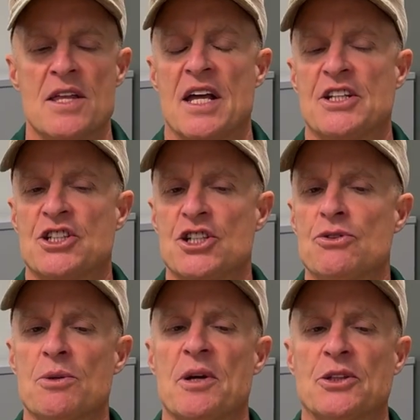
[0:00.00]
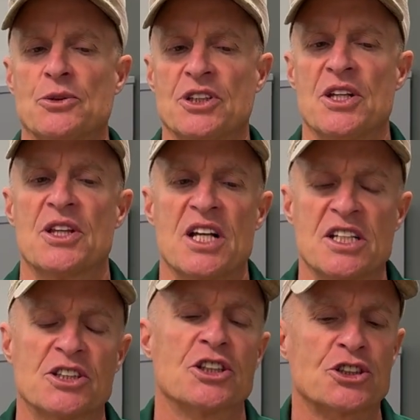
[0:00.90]
They do some interesting
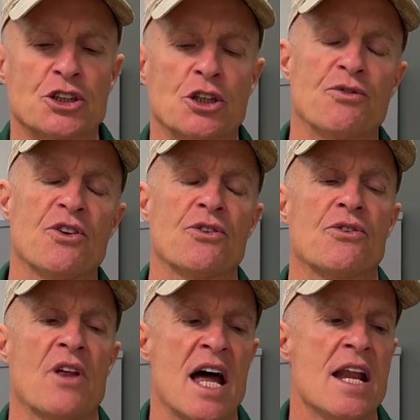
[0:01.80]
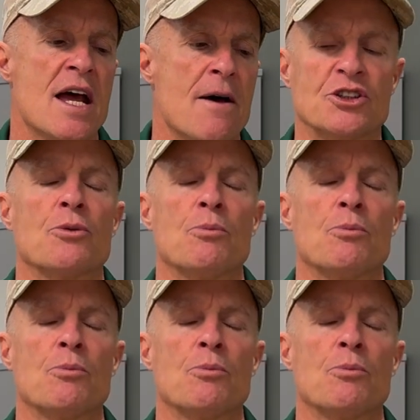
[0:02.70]
things to surface that they're